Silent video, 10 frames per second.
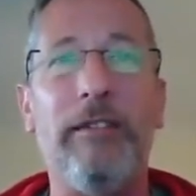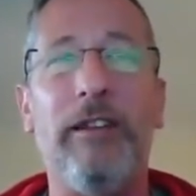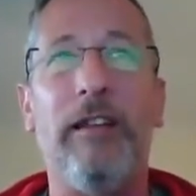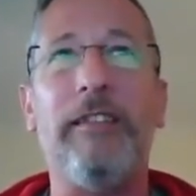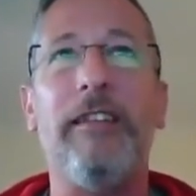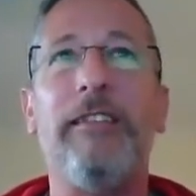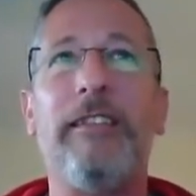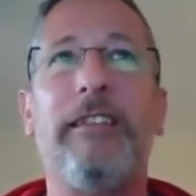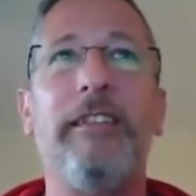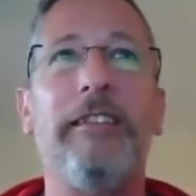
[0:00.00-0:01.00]
This
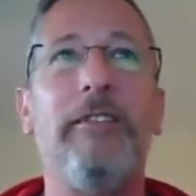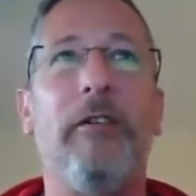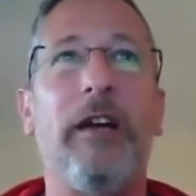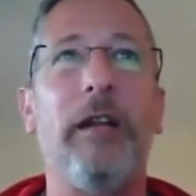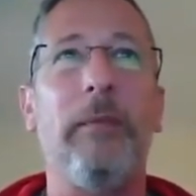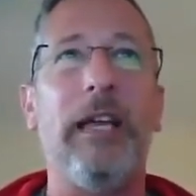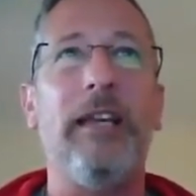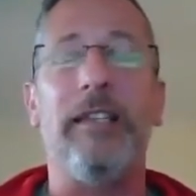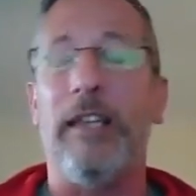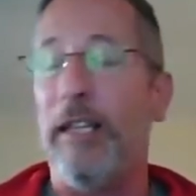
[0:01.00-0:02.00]
is not going to be easy.